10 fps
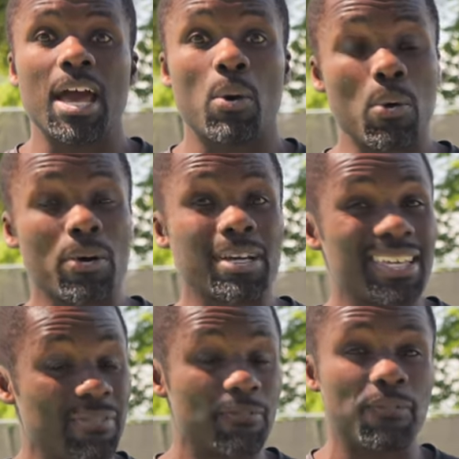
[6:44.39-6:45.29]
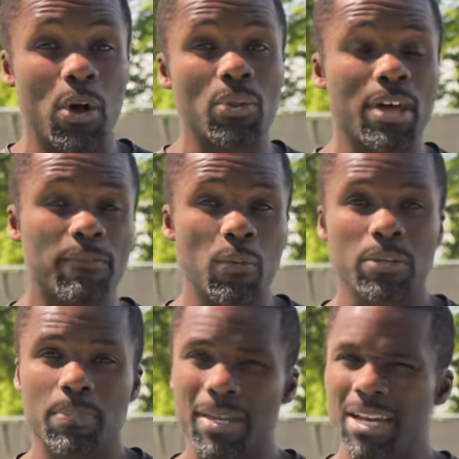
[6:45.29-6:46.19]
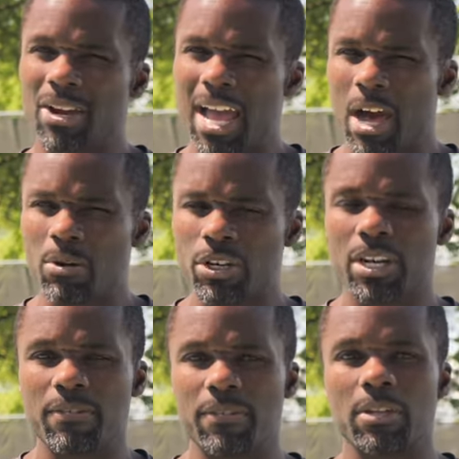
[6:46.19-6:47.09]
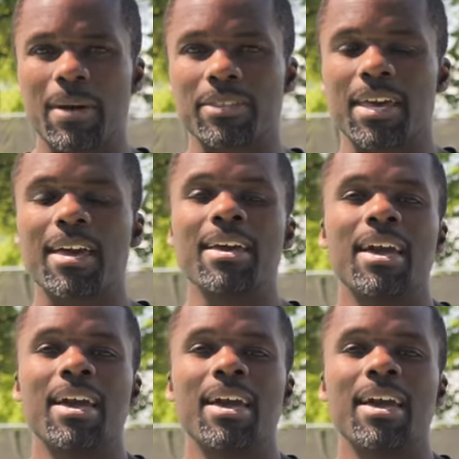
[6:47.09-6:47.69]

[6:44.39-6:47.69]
or even follow that forward depending on how good I feel about that.